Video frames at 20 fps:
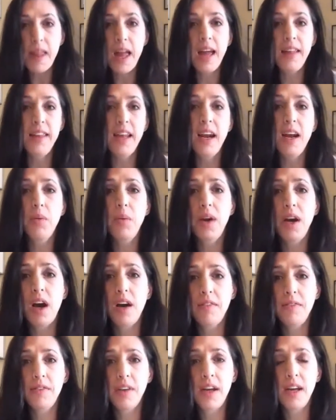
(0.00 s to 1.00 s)
And then I went
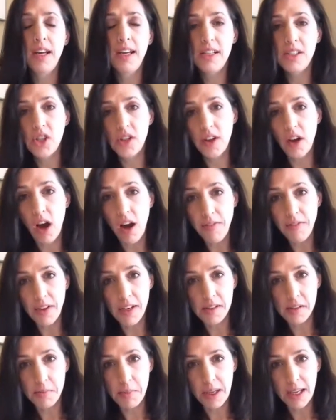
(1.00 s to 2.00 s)
off to the
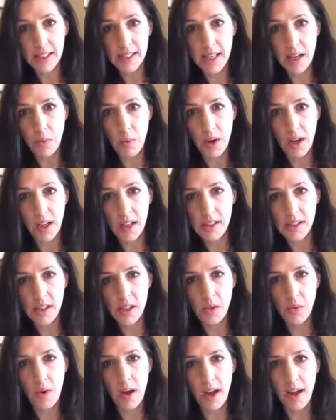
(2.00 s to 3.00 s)
office because I wanted
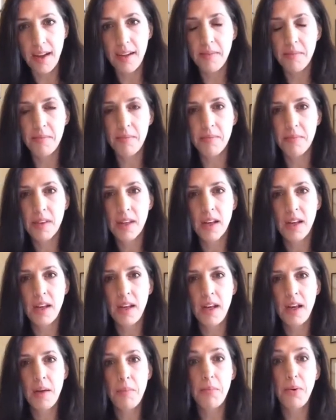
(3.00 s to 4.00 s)
to um,
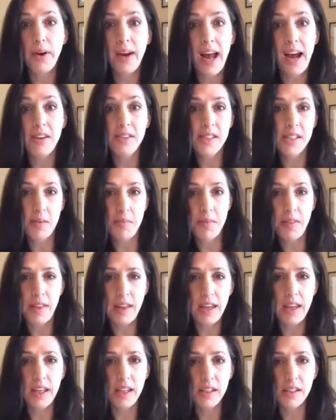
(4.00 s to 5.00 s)
print out some
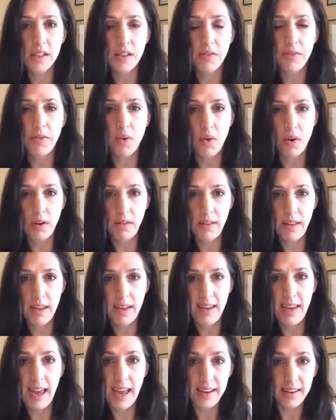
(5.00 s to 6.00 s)
things for
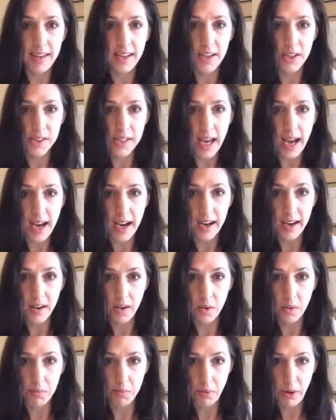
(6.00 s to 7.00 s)
the and here's
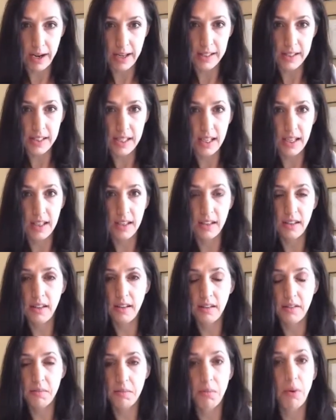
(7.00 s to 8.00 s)
how branding
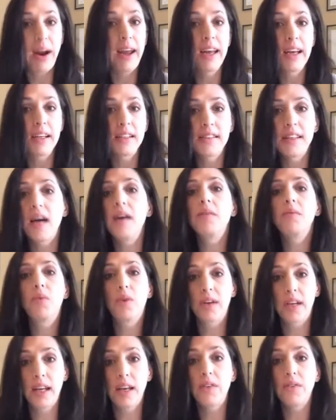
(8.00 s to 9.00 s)
brand that
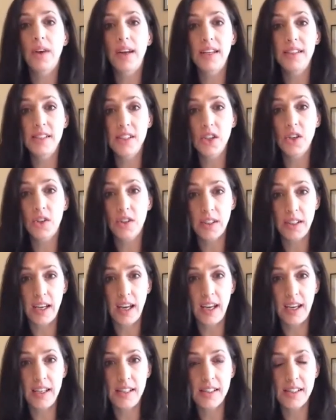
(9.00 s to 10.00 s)
we're getting ready to
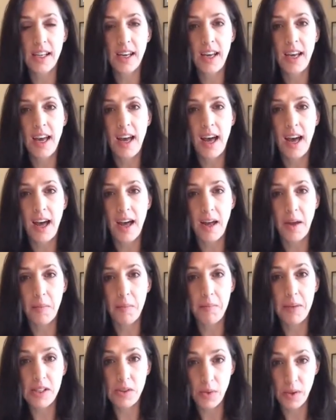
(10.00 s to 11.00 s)
create
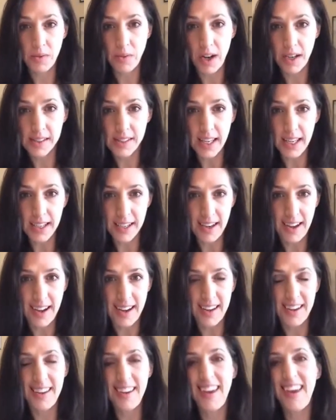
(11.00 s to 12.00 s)
um, between Roxanne and I.